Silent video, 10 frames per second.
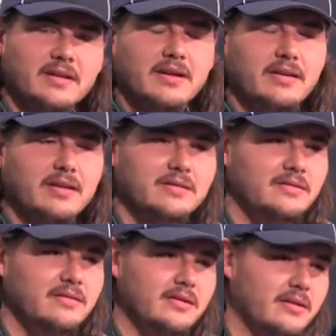a kid
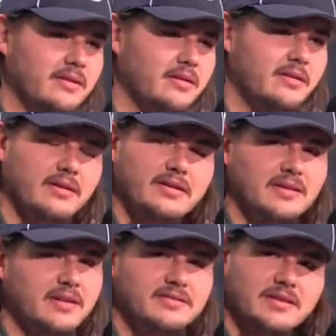that's, you know,
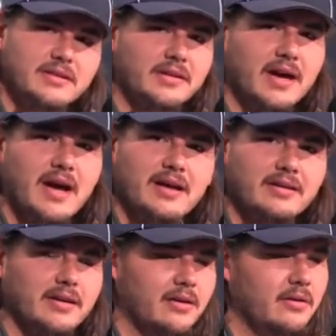he's a good guy,
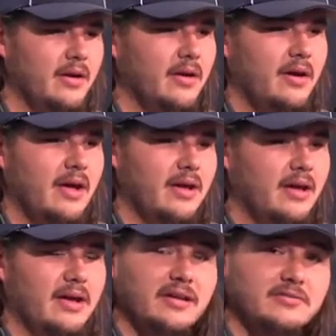you know,
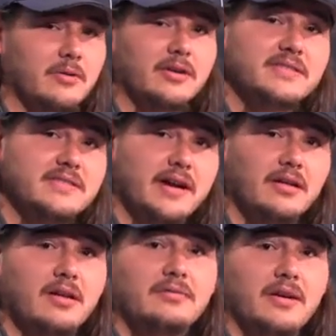and he's worked his
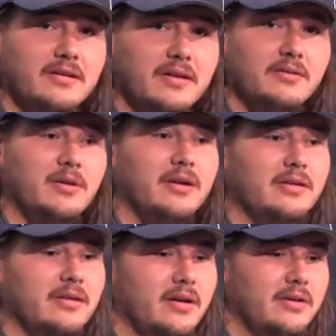tail off. I'll tell you
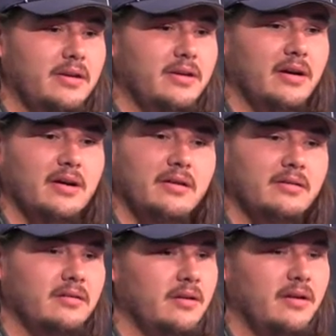what, you know, he
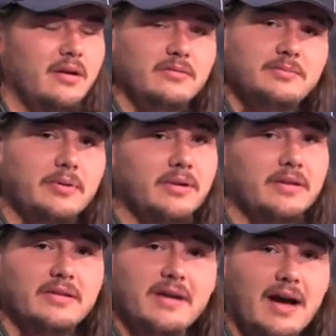was putting
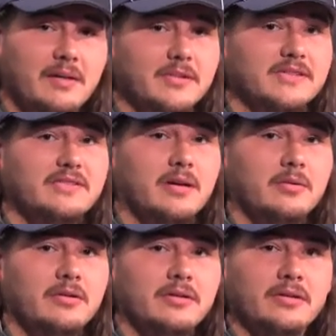in the time this
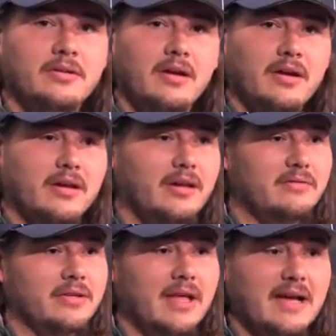summer and
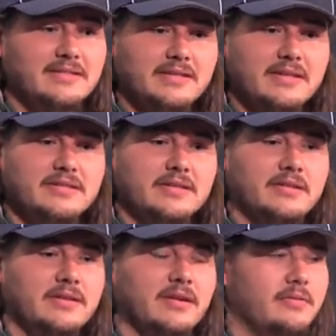even last
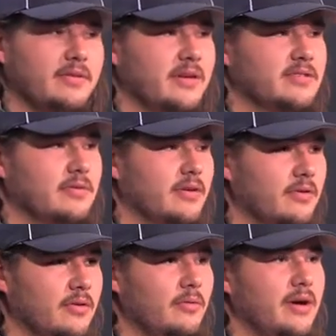season, you know, when things were
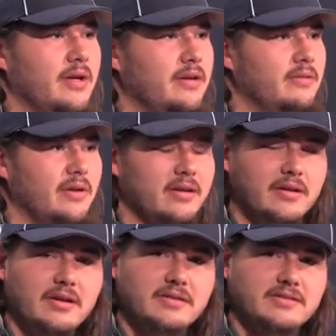going away,
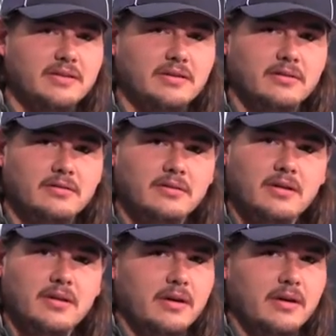he still,